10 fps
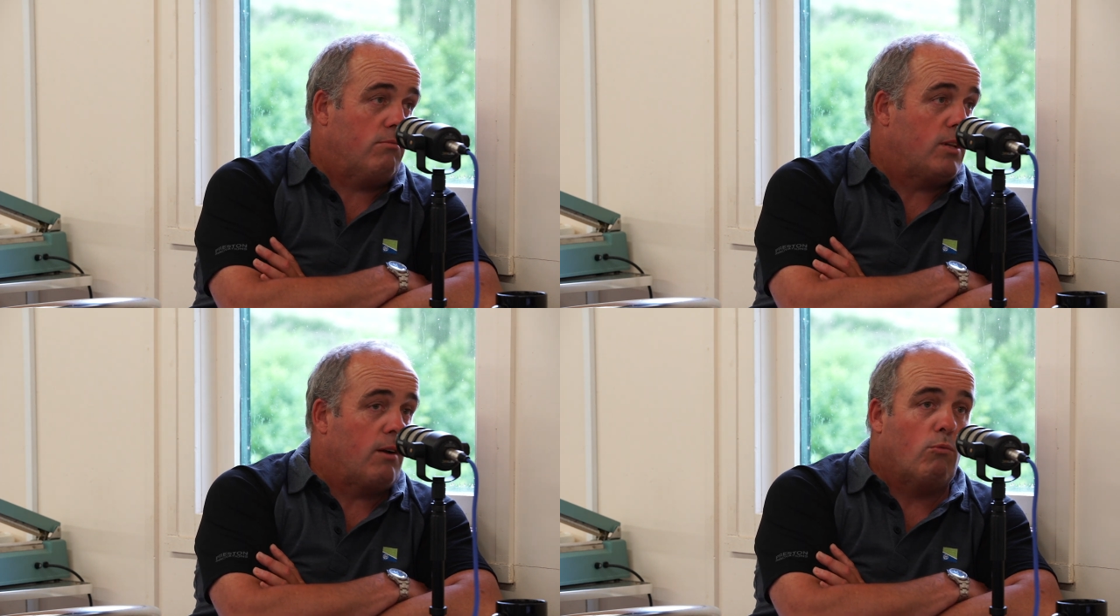
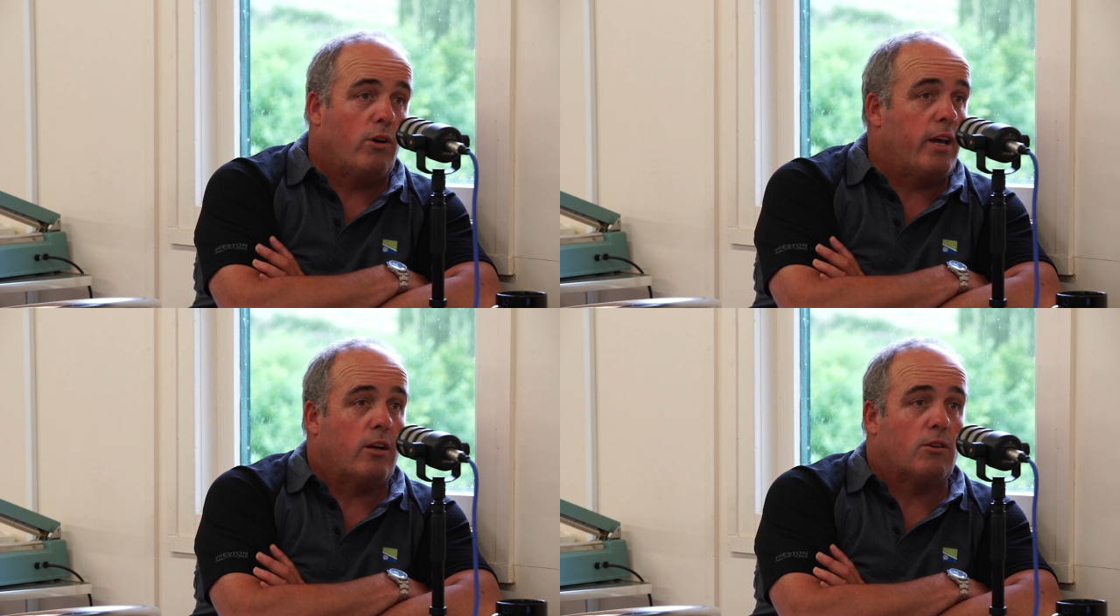down
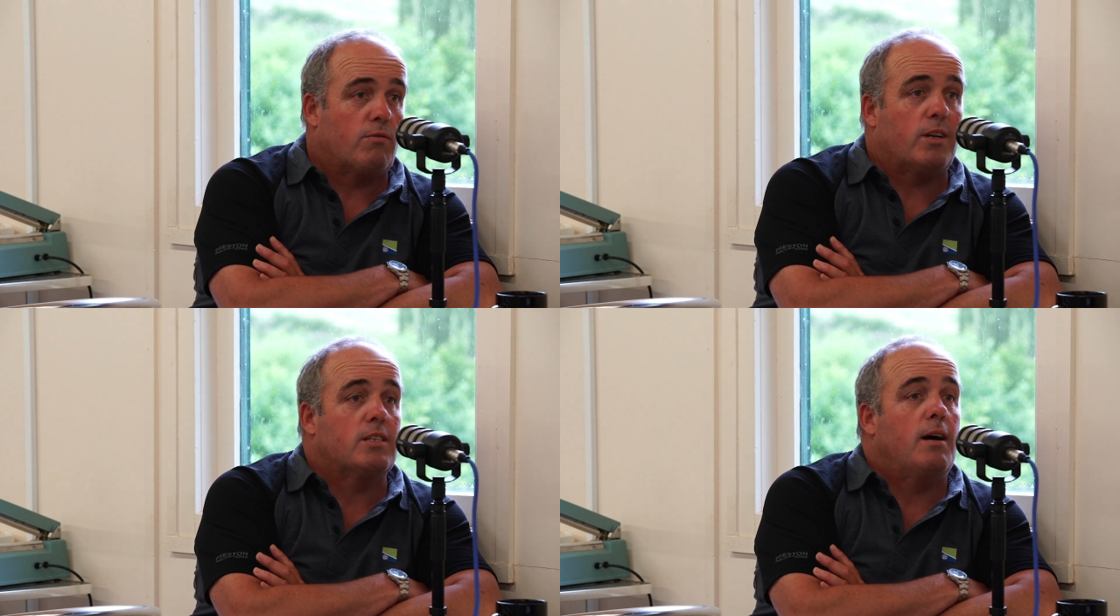Whiteacres,
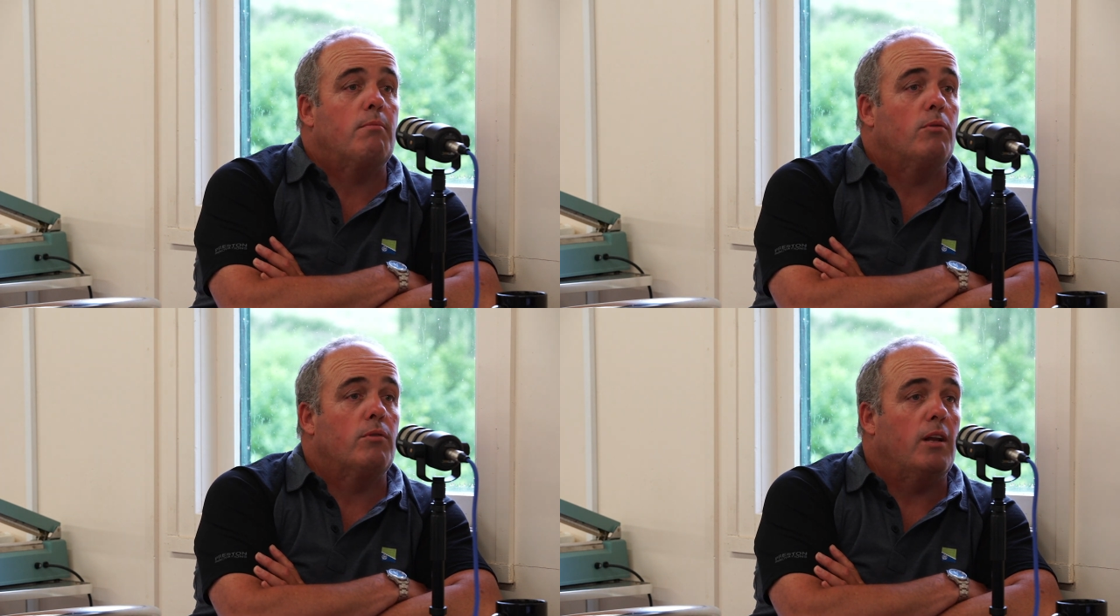for
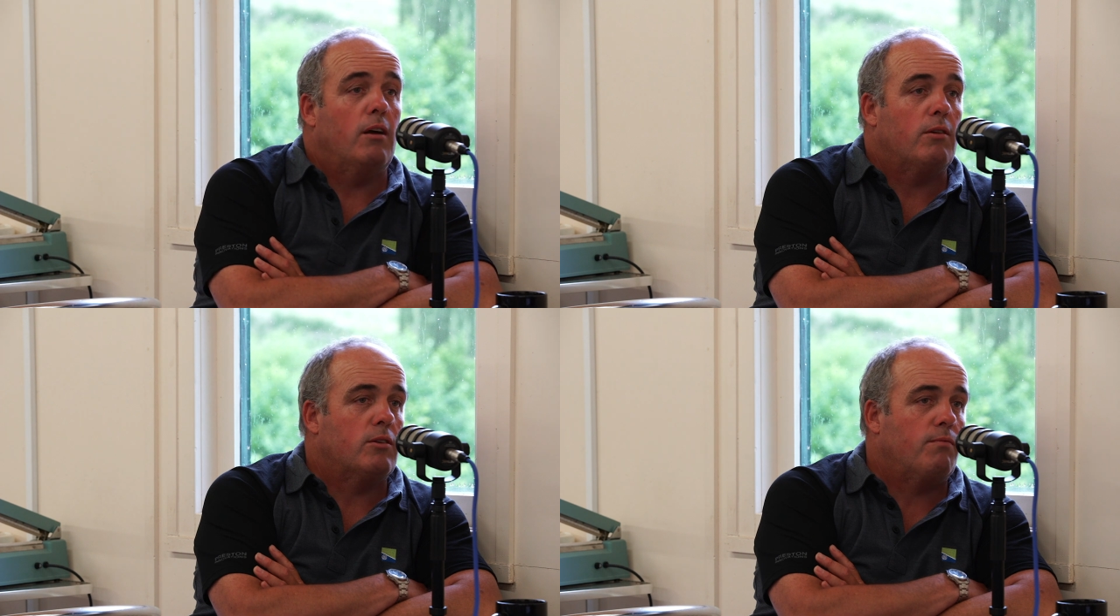example,
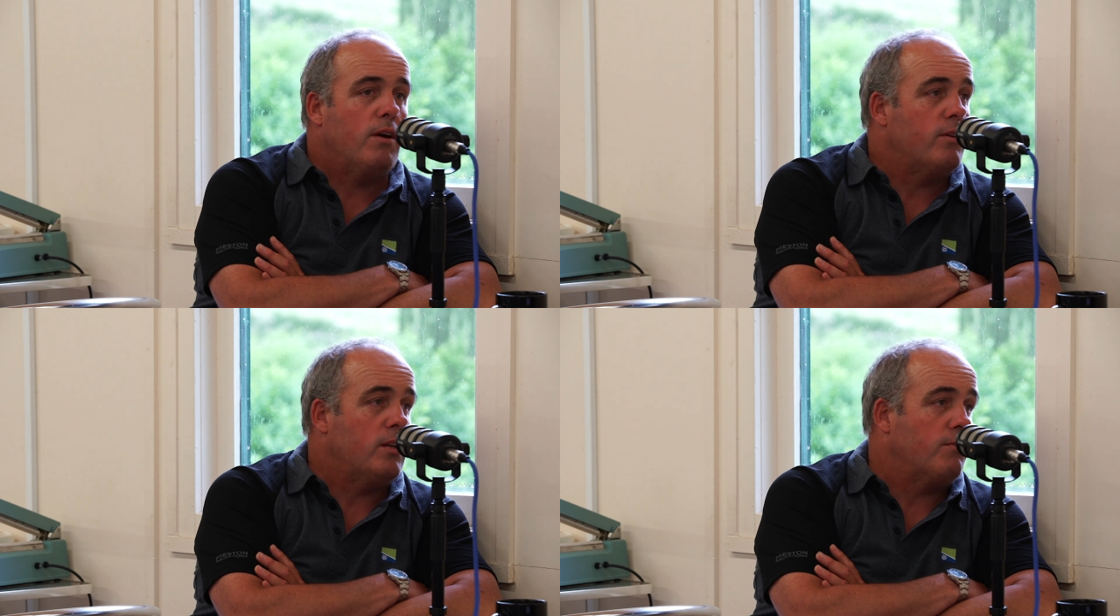it's a
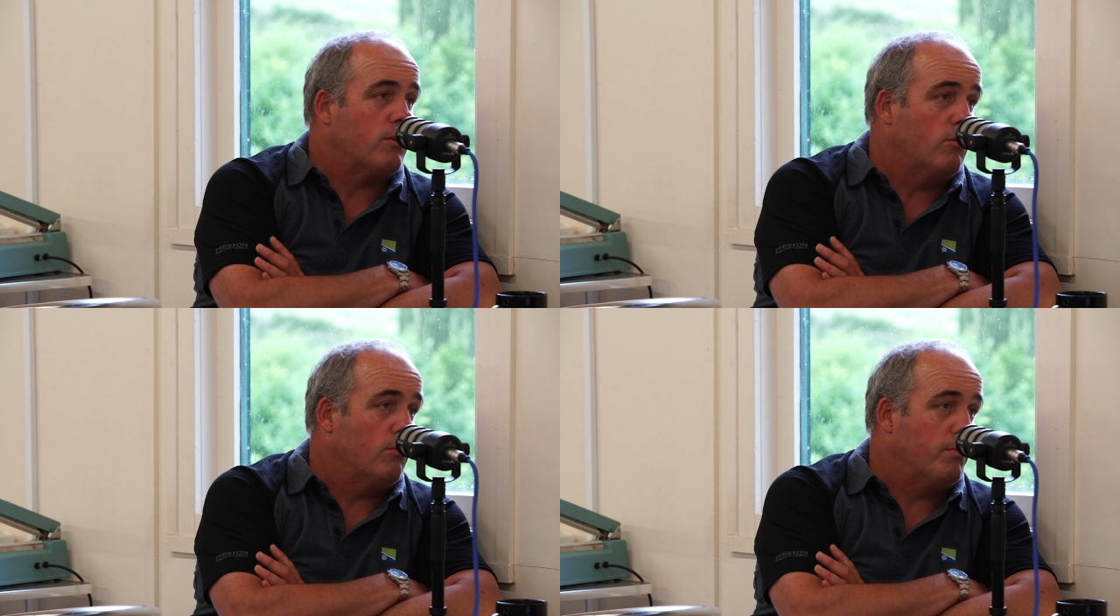very
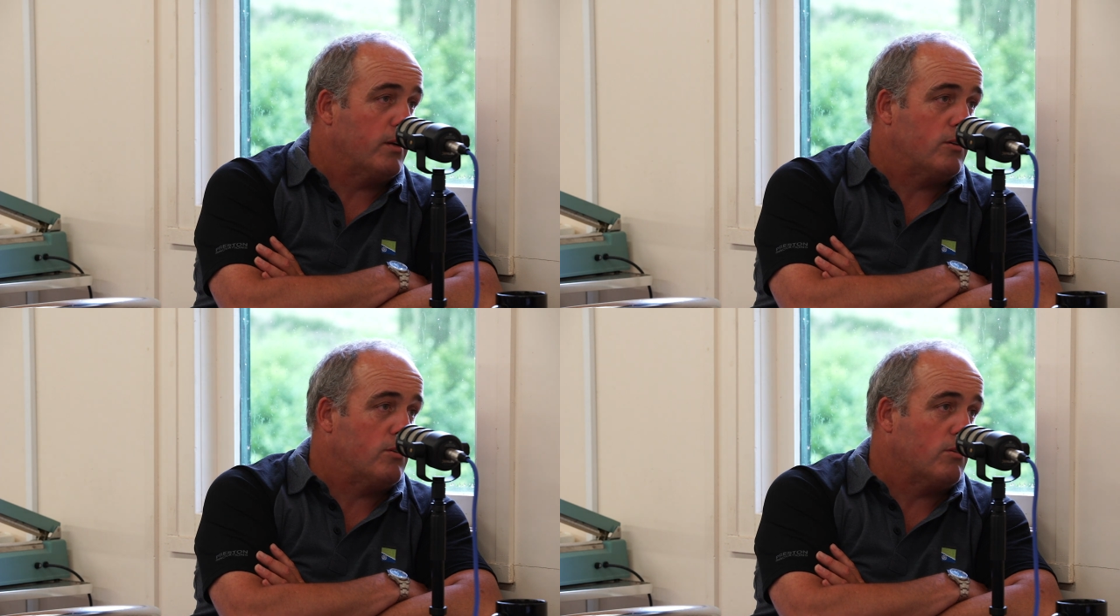difficult
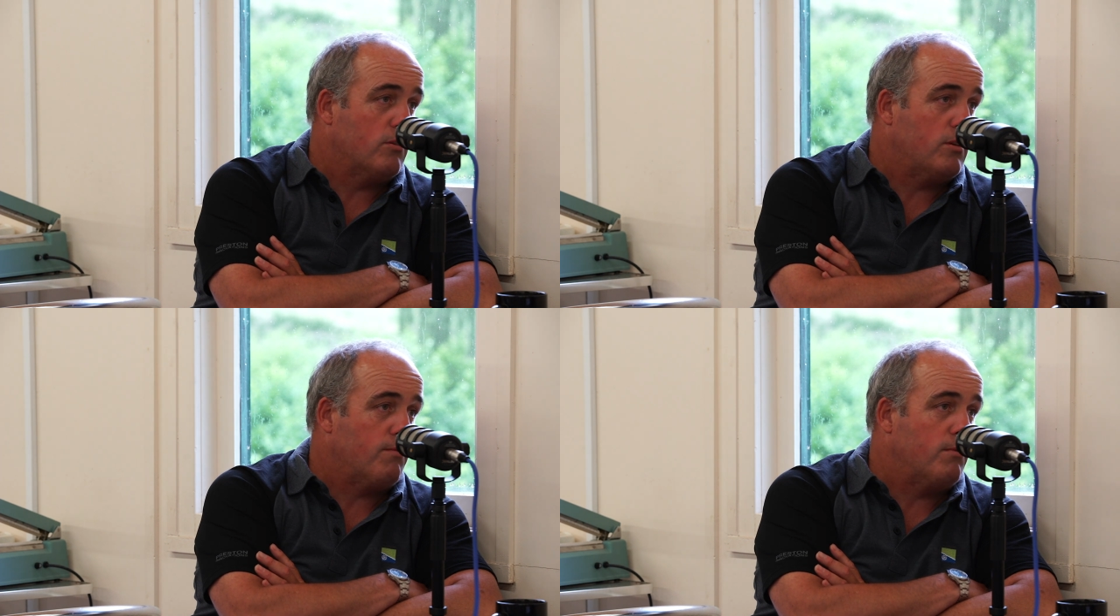because you've
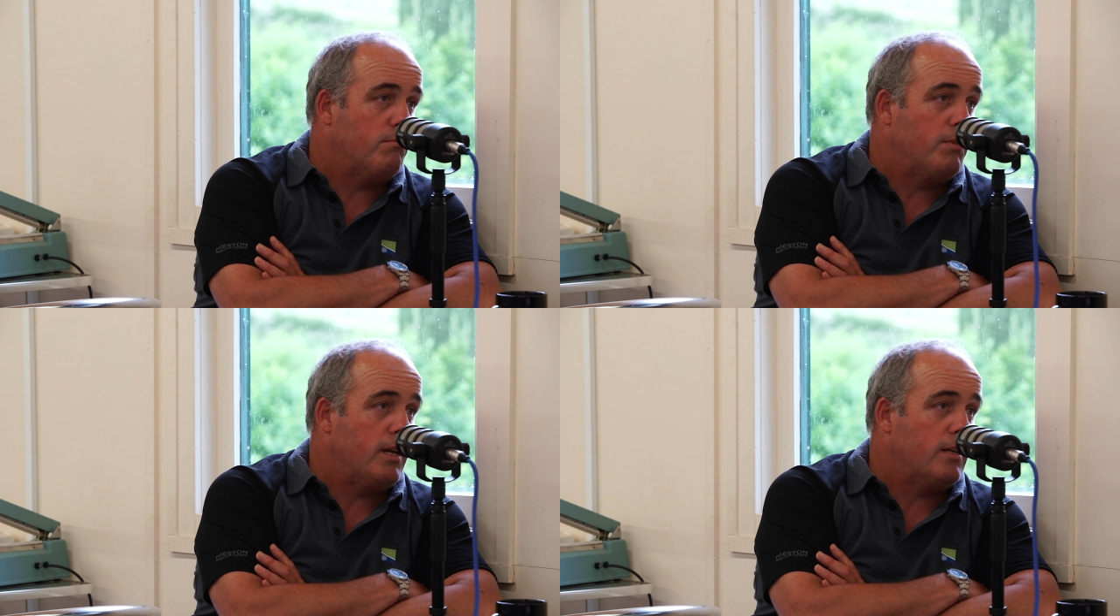got
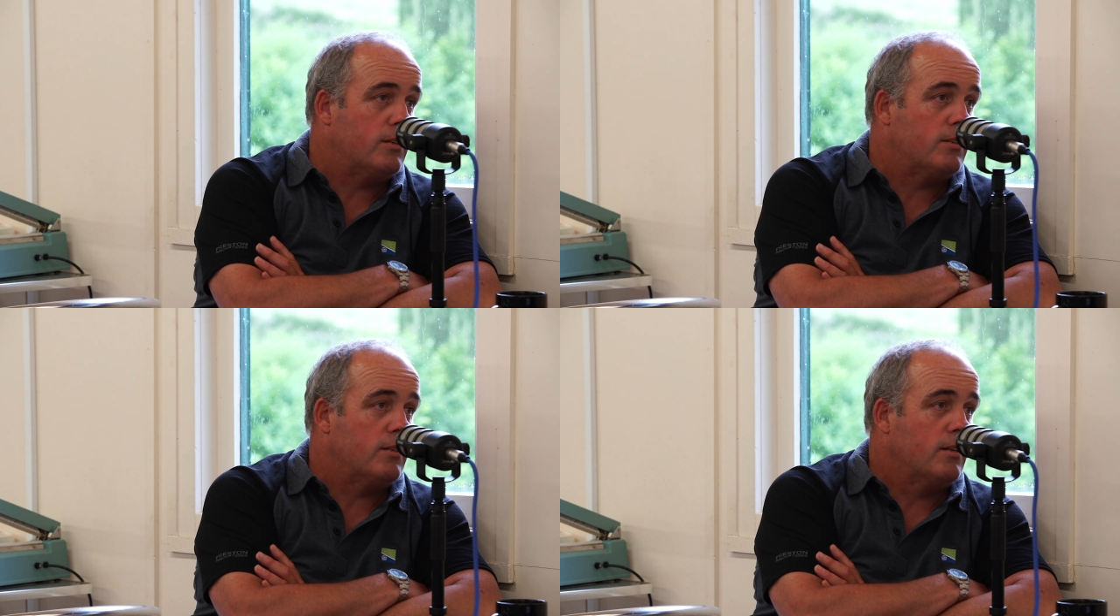different baits.